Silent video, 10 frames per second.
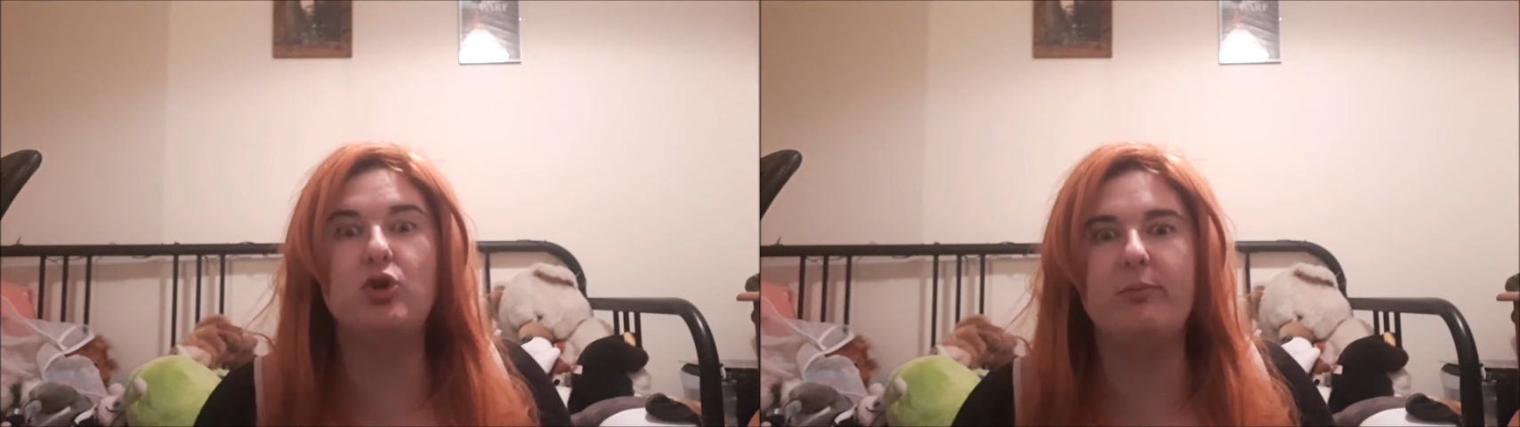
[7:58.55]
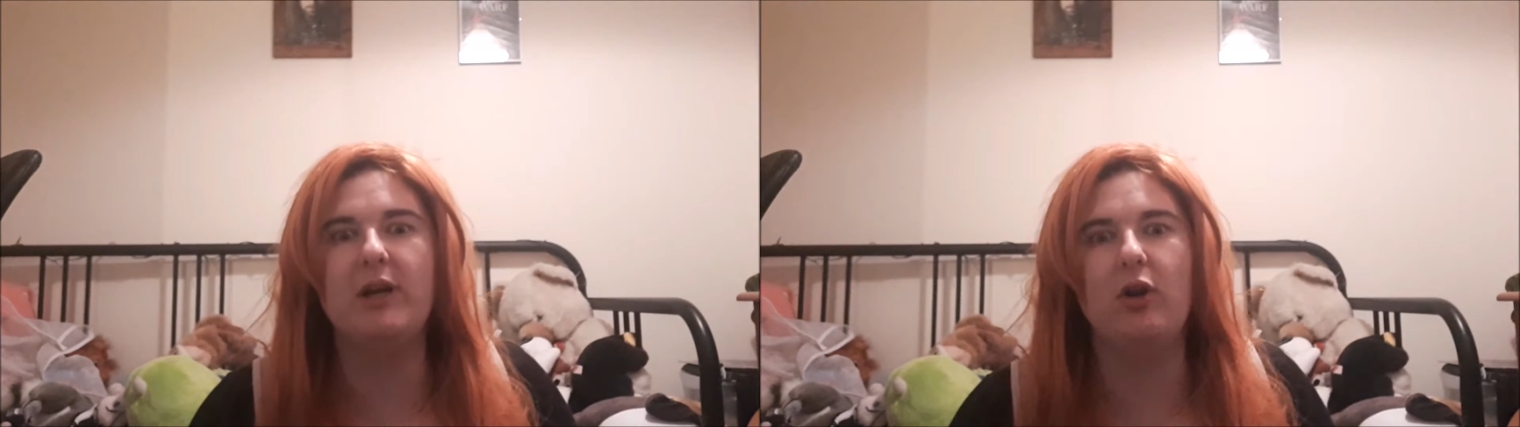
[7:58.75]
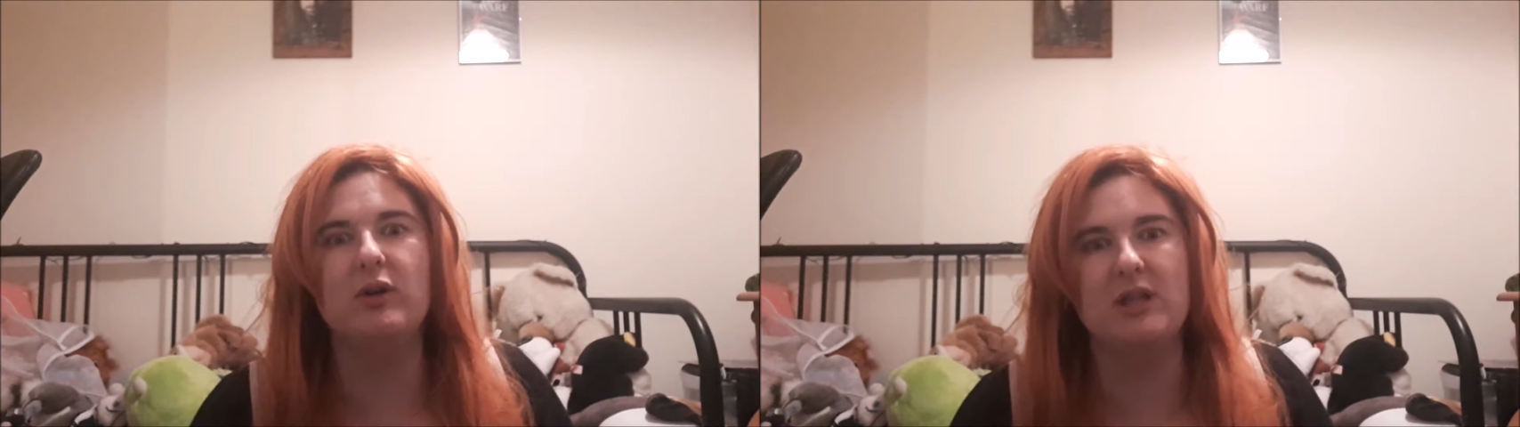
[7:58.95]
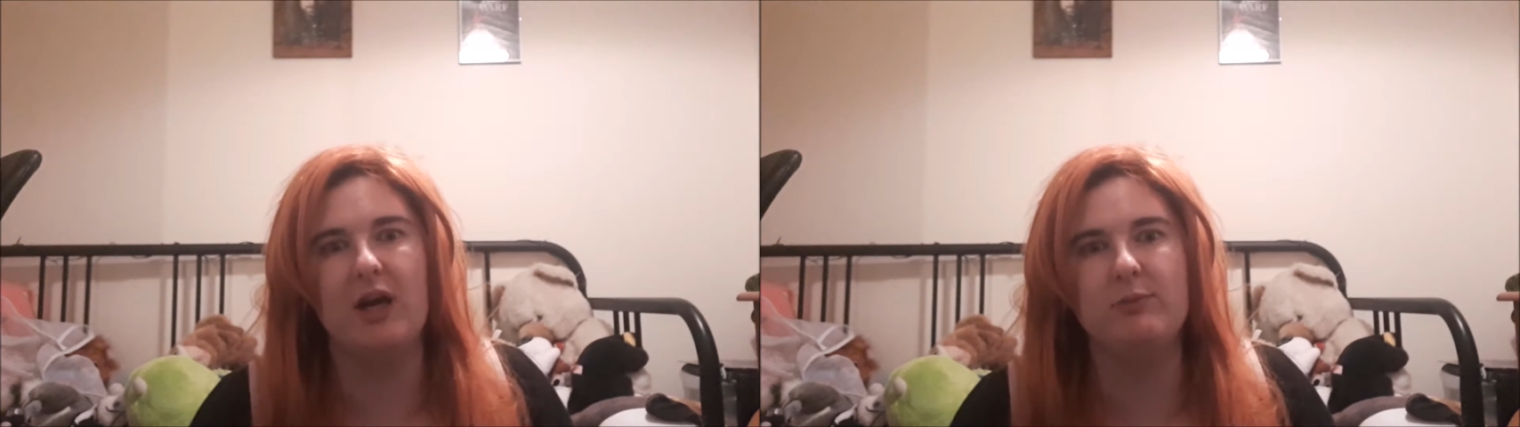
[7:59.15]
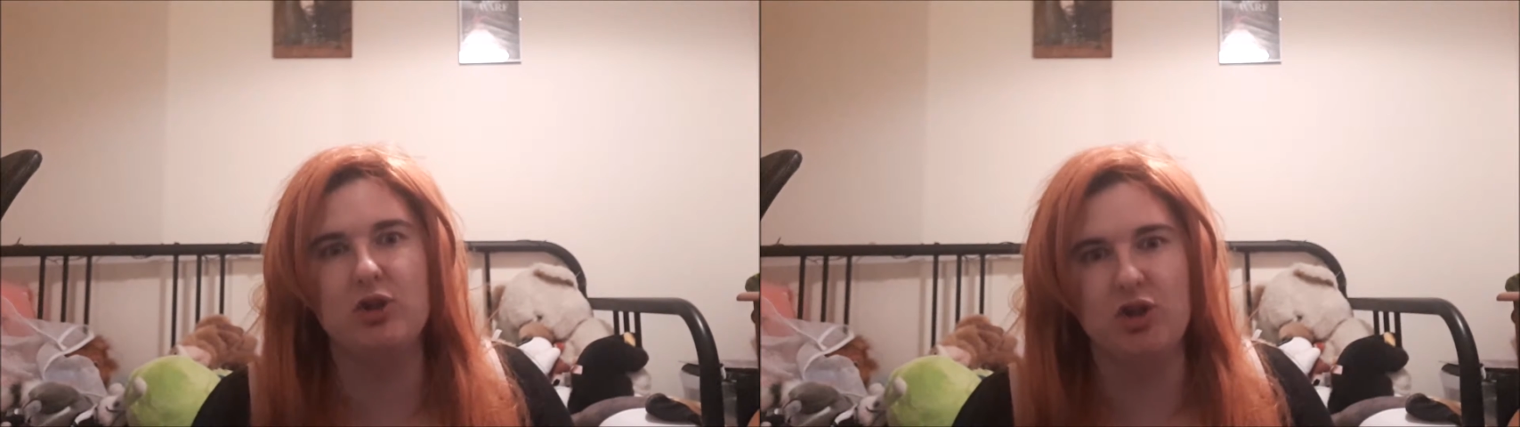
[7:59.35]
took me a long
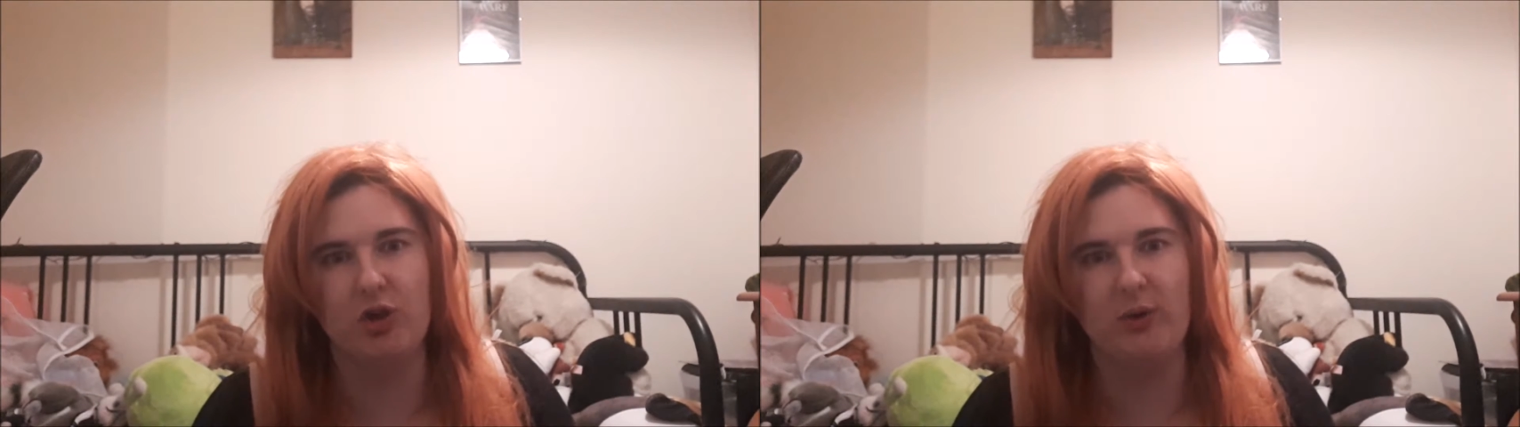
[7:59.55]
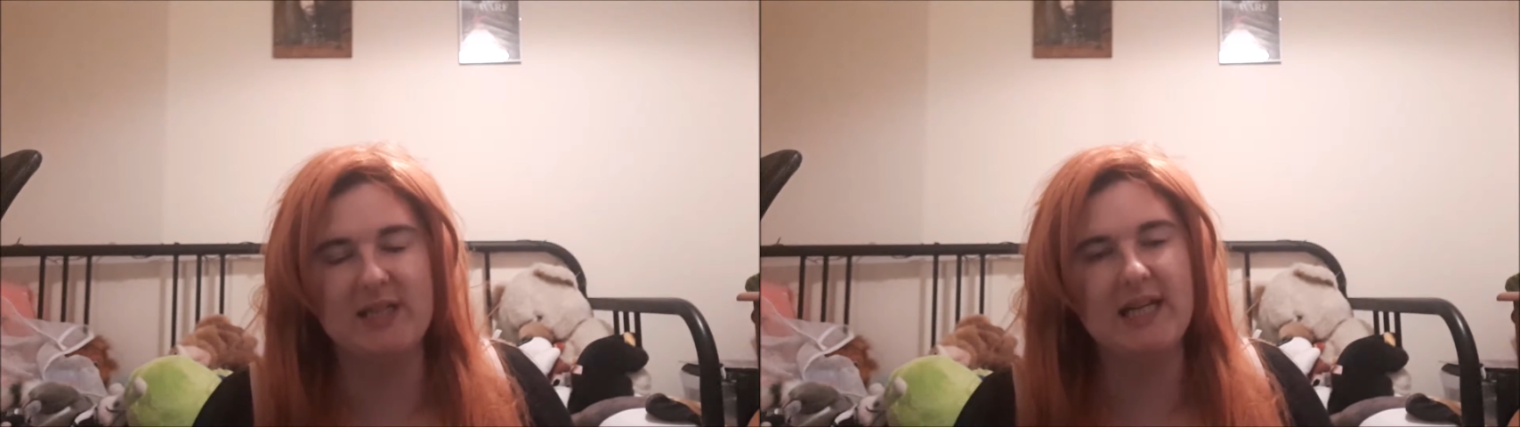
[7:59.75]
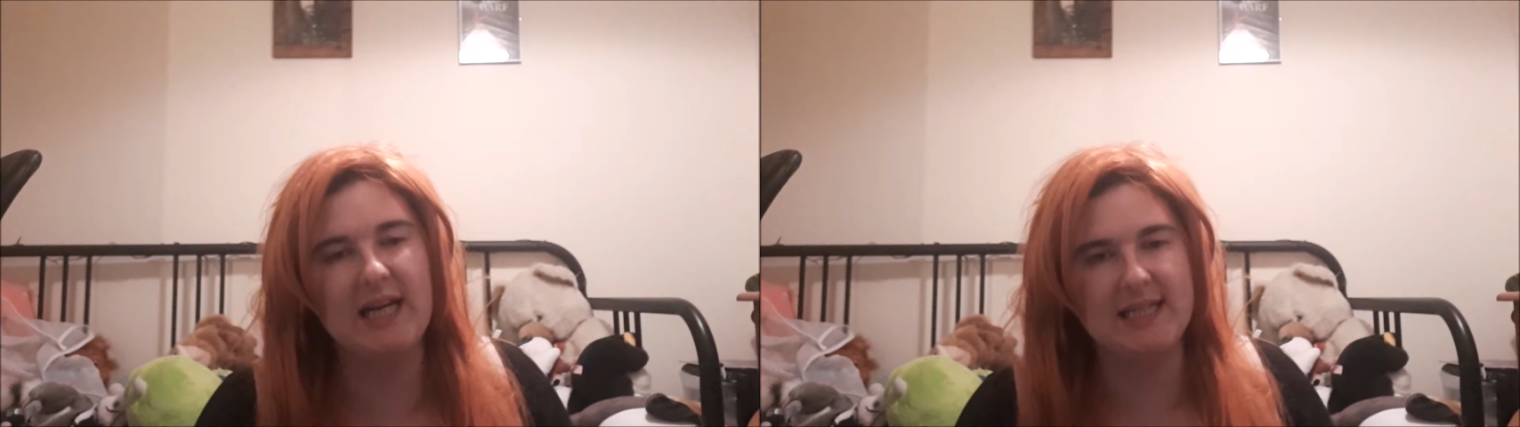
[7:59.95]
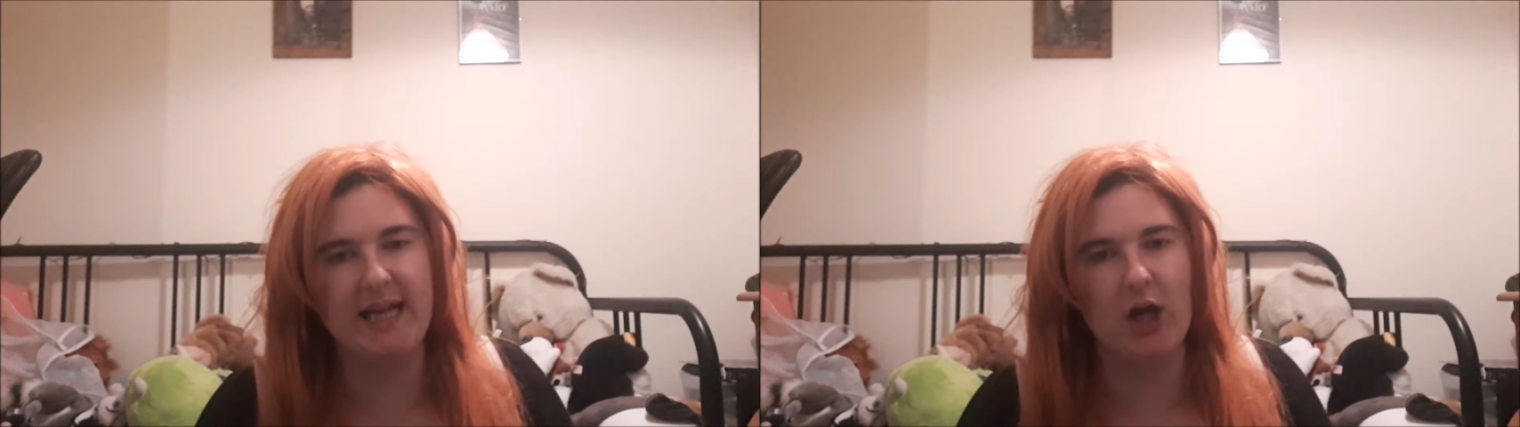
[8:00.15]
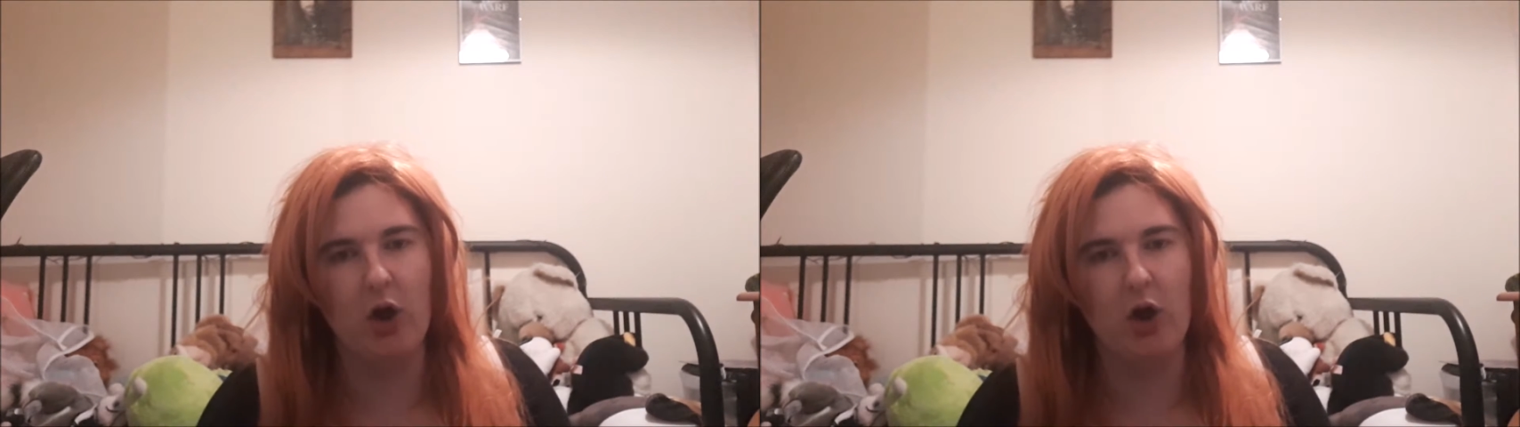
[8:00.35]
time to do. I still had to get